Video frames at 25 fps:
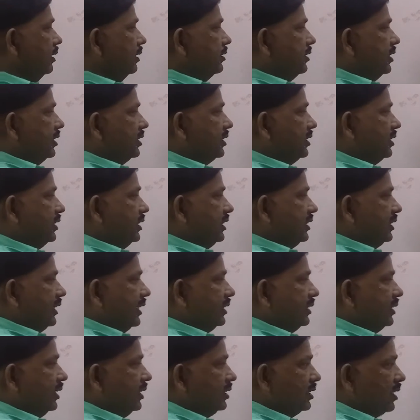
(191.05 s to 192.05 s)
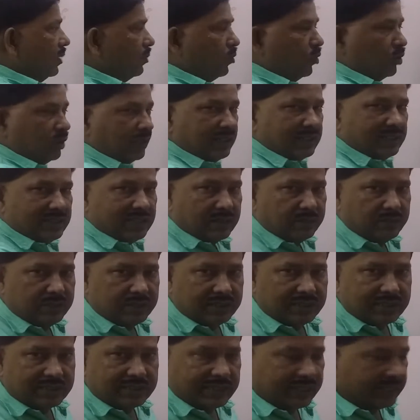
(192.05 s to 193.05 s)
Tertiary sector, support and
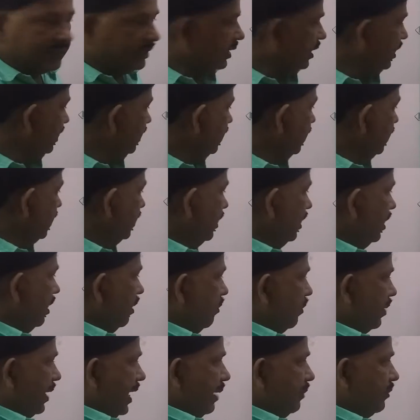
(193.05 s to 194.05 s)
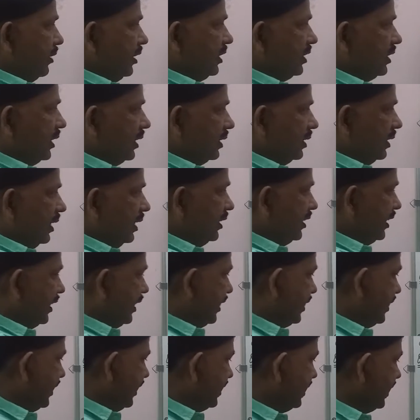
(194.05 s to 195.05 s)
services sector, primary sector,
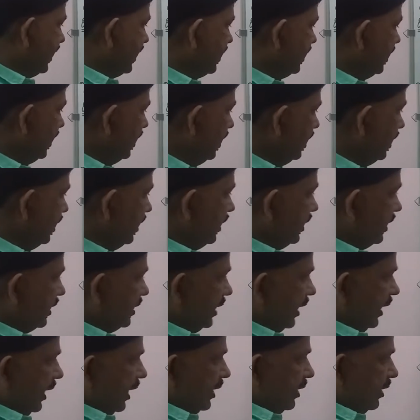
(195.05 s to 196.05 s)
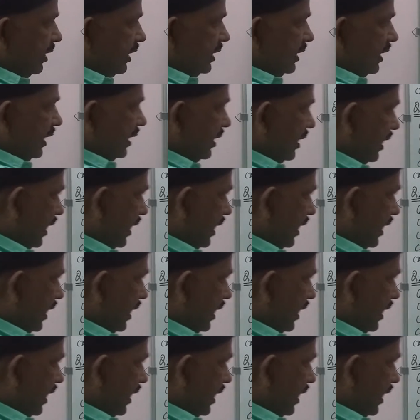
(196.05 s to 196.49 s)
genetic sector, secondary sector,